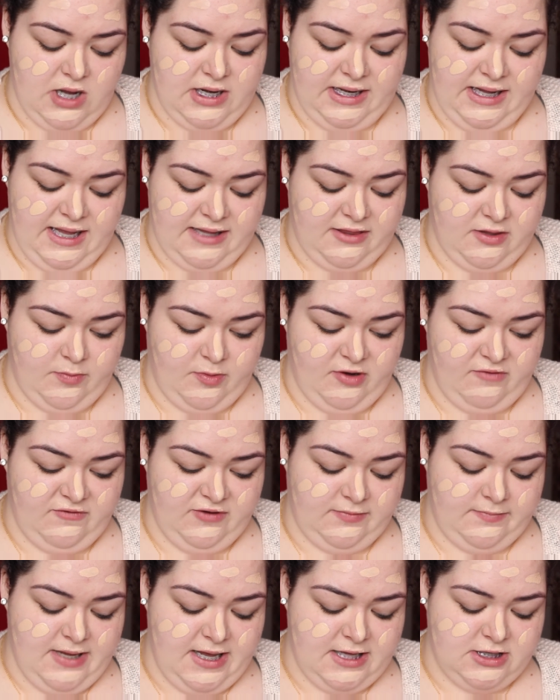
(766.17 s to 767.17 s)
get the
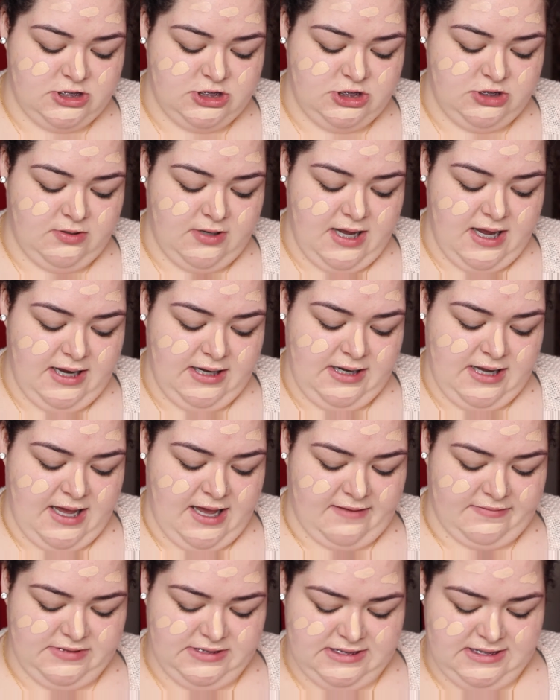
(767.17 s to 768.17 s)
perfect match, you kind of
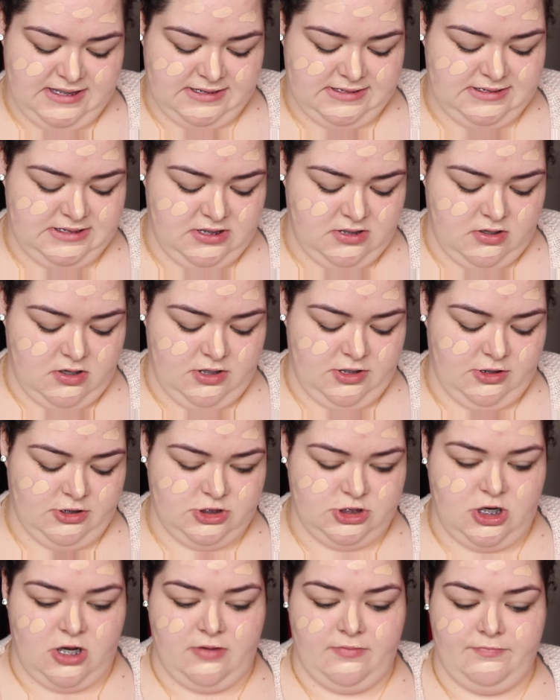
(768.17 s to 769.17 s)
have to test it on your
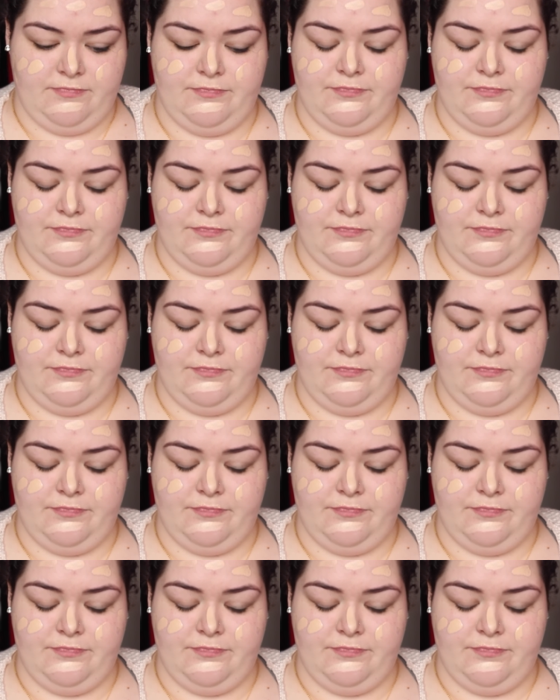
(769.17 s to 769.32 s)
jaw.